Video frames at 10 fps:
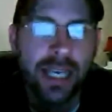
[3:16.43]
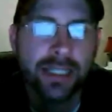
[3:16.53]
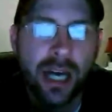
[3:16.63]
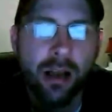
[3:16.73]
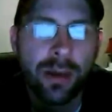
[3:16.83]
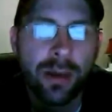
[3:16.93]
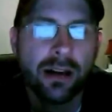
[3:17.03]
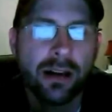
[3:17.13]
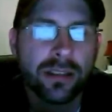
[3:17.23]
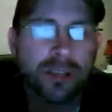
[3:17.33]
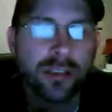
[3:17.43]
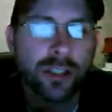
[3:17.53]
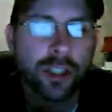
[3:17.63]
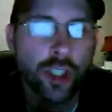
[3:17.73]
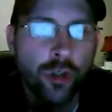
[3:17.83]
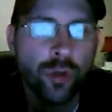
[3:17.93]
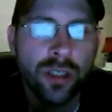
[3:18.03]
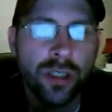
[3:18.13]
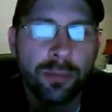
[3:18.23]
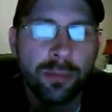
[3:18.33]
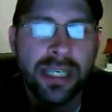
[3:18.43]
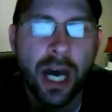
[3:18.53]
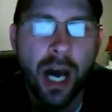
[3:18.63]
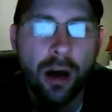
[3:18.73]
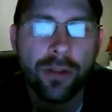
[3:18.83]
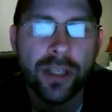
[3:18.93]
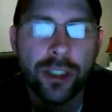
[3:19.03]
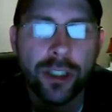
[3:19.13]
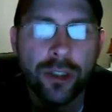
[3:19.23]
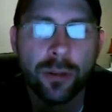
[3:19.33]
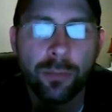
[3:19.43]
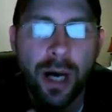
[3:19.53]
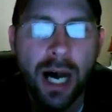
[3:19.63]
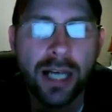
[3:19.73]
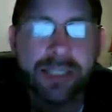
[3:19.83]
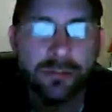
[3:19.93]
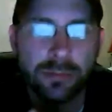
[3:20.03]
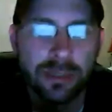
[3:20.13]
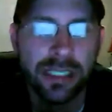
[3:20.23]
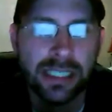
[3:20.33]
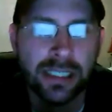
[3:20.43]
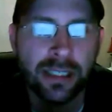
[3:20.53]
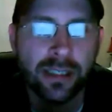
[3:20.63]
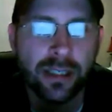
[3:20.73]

It's all about you being all that you can possibly be